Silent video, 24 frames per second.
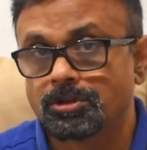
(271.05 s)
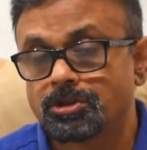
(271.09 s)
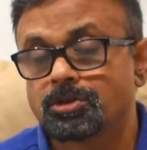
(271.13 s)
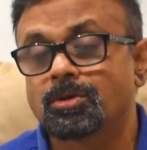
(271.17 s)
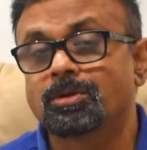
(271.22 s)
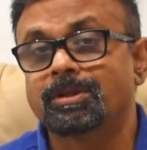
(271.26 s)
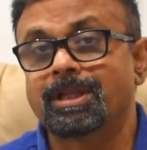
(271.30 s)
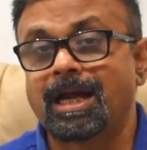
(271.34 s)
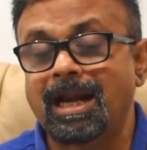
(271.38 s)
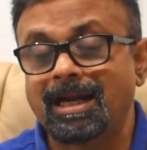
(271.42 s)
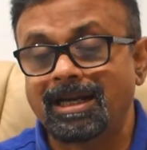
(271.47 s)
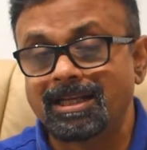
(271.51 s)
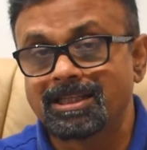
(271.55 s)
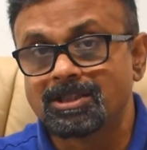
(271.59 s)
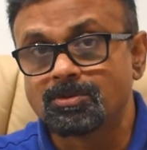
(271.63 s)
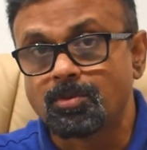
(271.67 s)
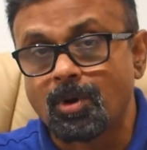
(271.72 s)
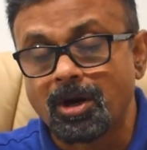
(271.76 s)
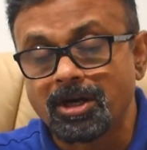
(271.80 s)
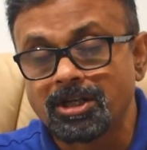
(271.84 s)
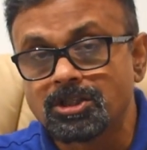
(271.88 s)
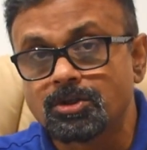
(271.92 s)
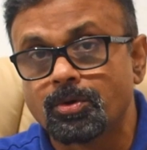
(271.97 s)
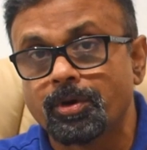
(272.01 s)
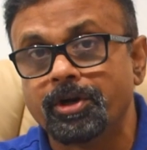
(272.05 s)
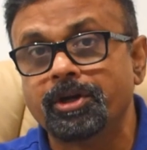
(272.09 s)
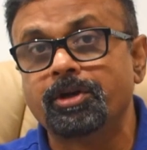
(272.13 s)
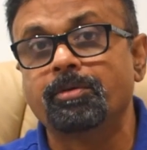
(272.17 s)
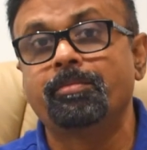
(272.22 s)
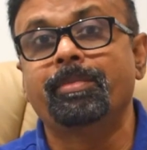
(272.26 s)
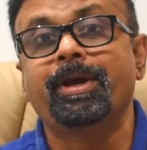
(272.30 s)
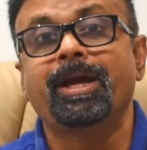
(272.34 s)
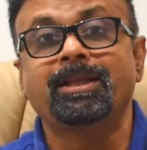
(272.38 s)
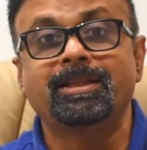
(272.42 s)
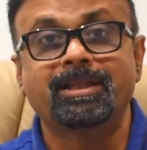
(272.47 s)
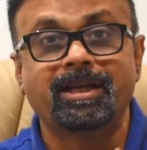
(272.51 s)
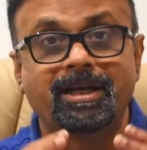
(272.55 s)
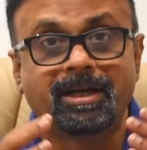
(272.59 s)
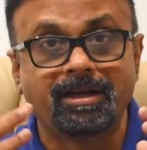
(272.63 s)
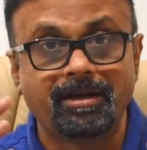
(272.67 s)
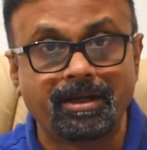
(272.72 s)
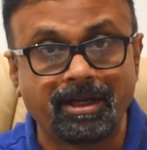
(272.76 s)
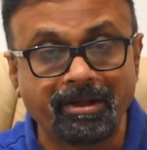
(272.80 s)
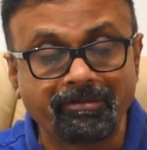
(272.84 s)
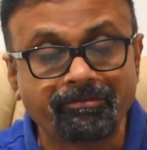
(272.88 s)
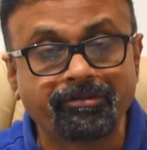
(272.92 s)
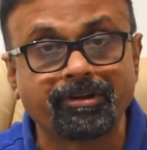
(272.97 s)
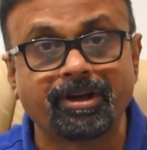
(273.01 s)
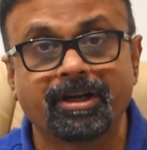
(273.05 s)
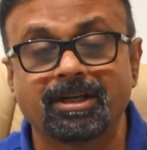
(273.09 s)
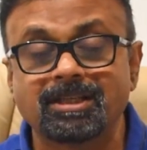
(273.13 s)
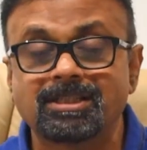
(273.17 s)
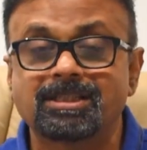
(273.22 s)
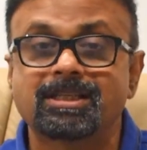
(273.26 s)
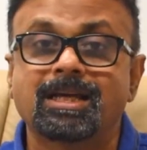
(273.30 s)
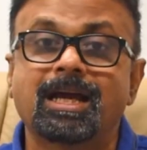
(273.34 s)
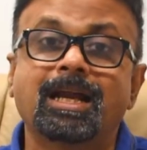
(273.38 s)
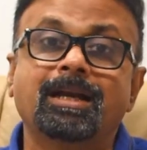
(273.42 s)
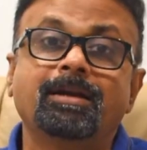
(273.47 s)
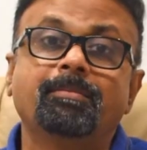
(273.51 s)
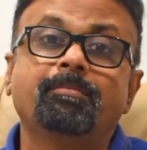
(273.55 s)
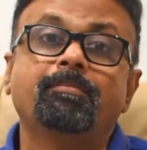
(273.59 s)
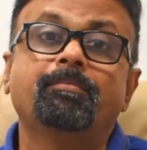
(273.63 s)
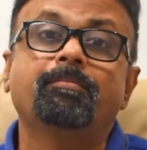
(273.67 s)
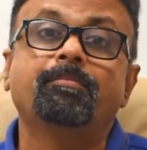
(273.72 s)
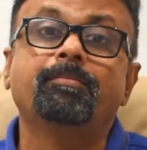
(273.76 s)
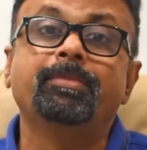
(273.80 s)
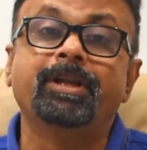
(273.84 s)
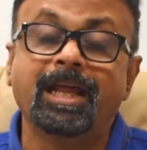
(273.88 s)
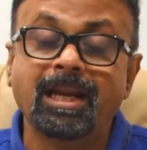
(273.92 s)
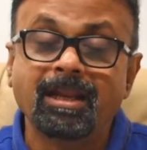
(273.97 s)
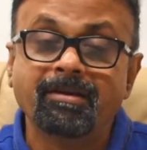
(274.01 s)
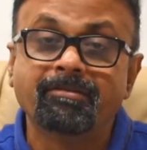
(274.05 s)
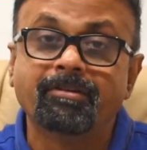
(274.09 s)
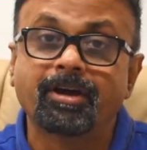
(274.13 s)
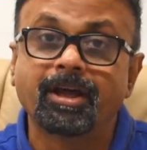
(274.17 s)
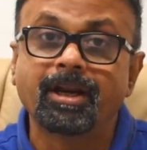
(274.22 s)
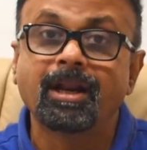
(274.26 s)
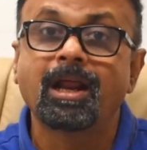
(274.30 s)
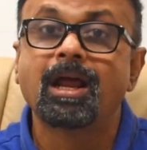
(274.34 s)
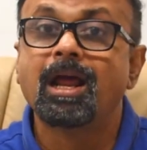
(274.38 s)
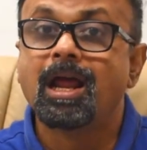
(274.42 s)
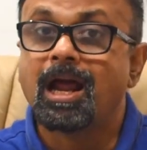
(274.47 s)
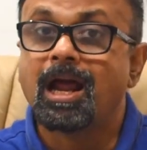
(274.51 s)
So that is what is going to make the difference and deliver